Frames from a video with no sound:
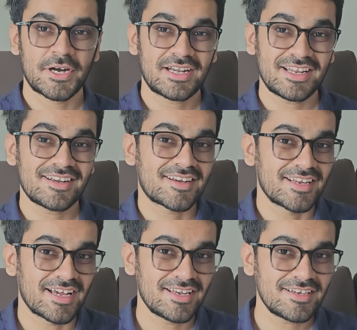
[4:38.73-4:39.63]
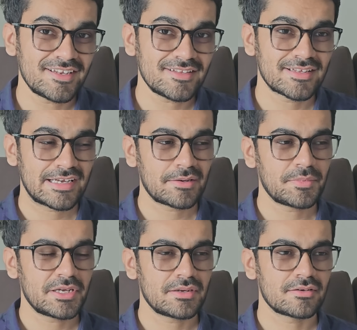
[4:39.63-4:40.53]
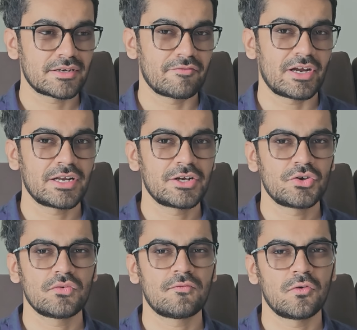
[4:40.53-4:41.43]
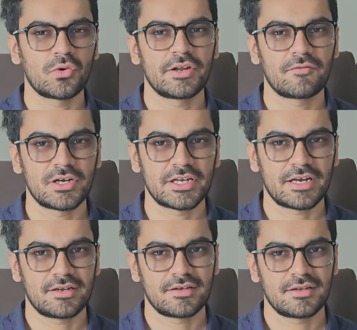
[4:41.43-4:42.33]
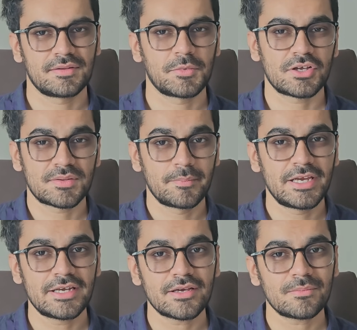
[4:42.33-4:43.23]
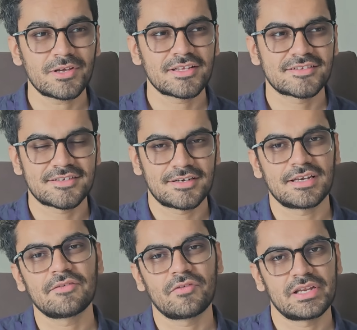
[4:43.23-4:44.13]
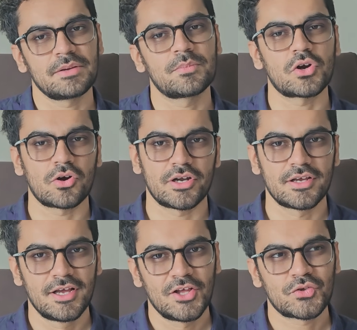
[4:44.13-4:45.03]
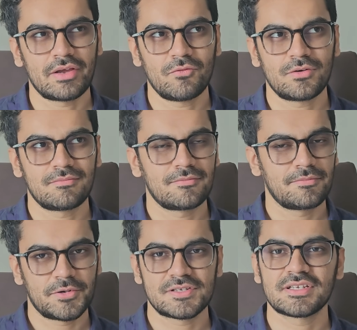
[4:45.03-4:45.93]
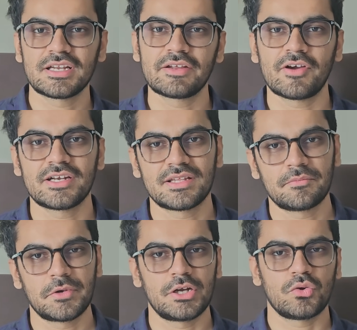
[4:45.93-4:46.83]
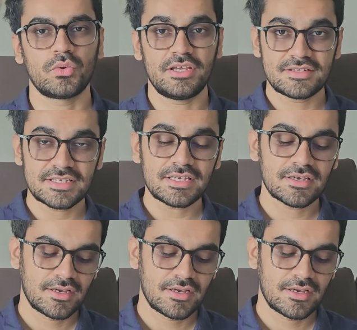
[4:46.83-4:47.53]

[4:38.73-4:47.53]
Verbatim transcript: But in reality, they can be divided into four different categories because medium is generally very broad. So I would personally divide them into easy,